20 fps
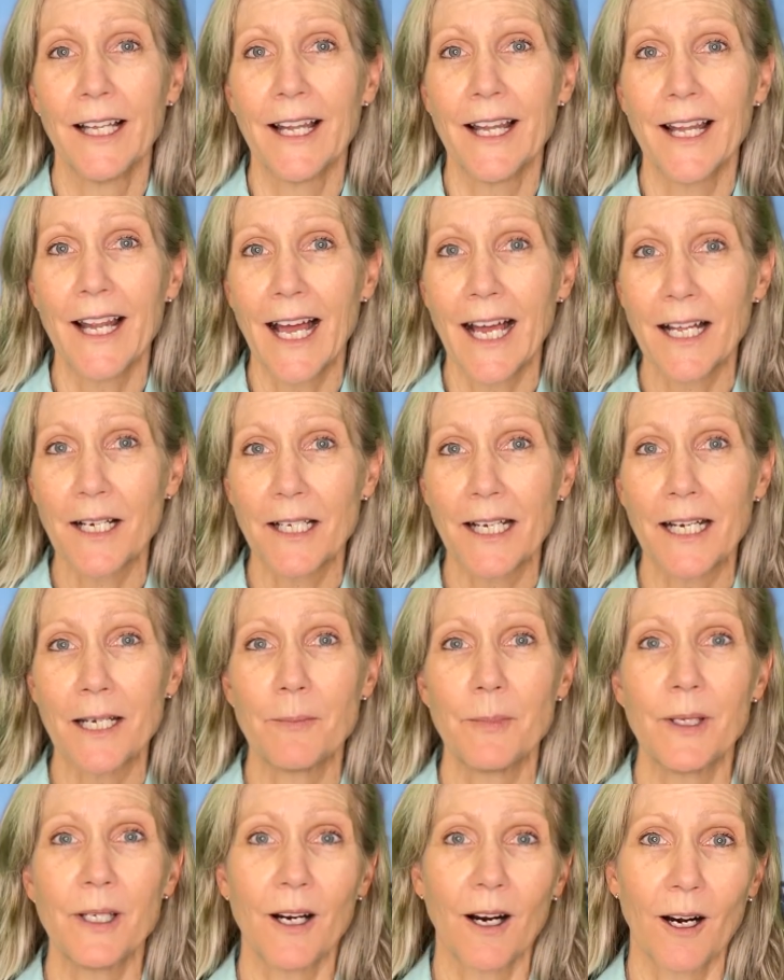that A
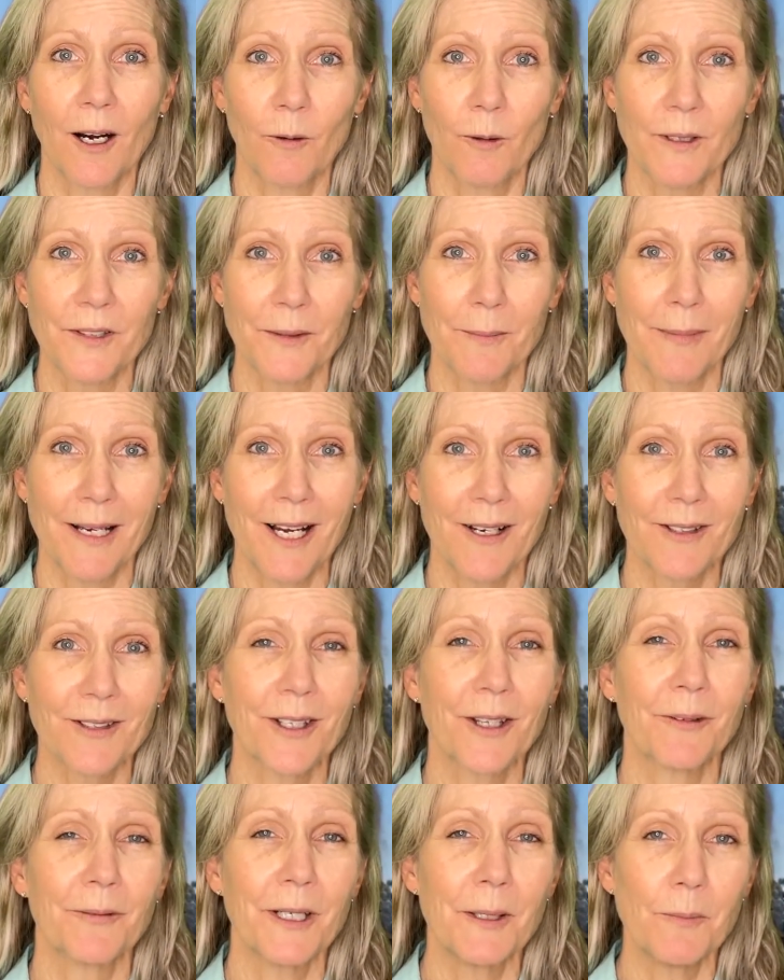P R was
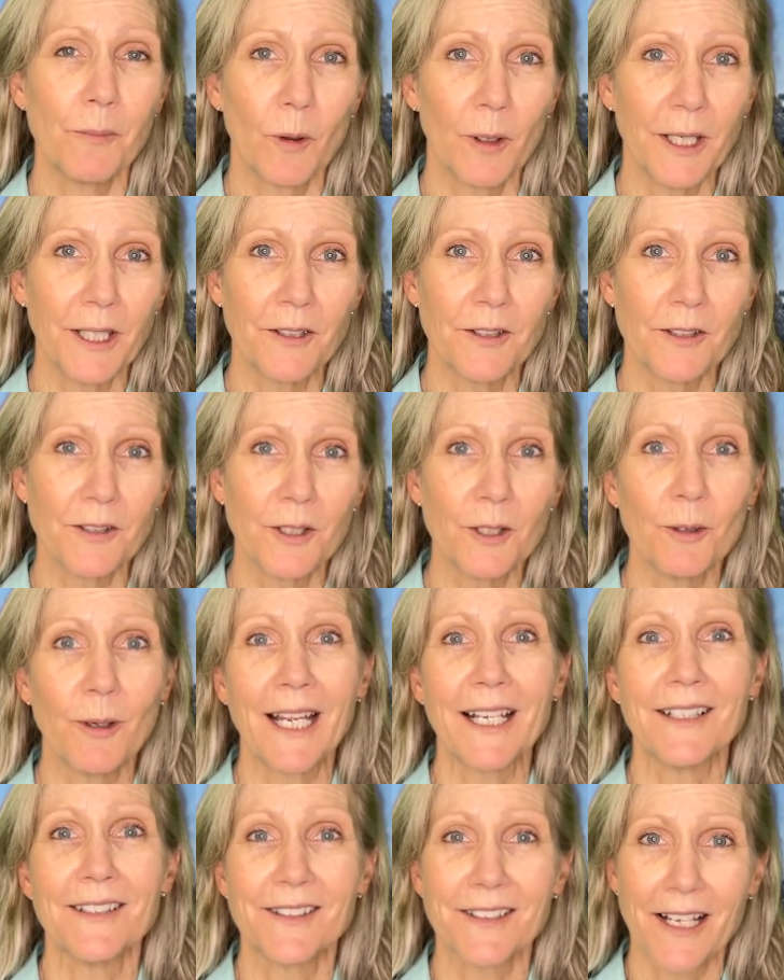about three point two
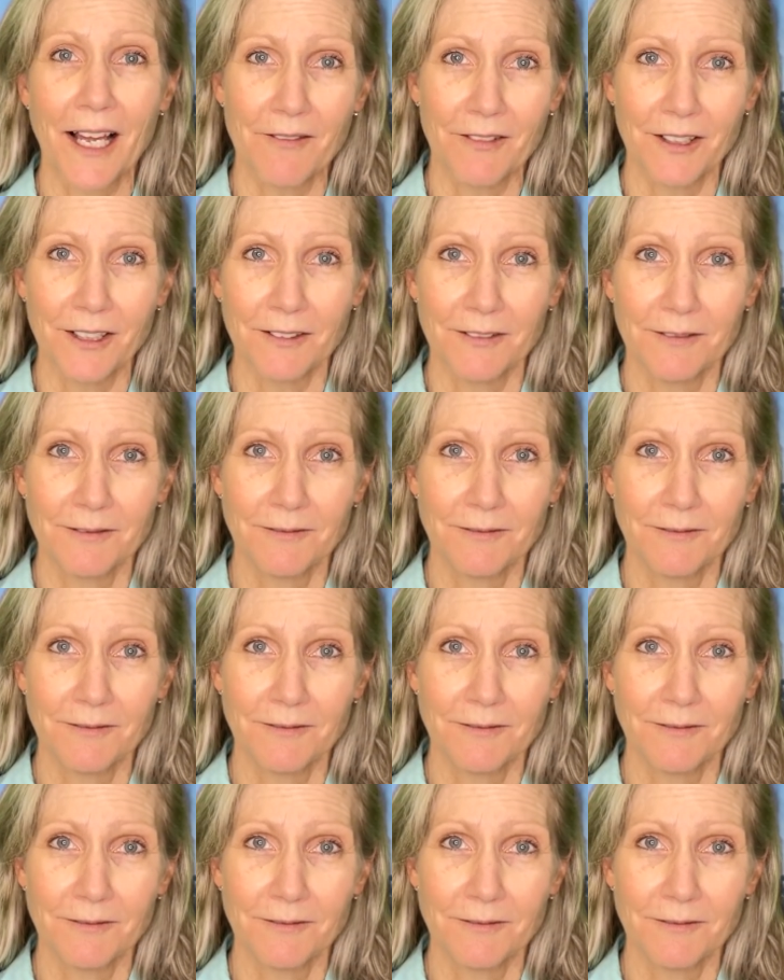eight seven.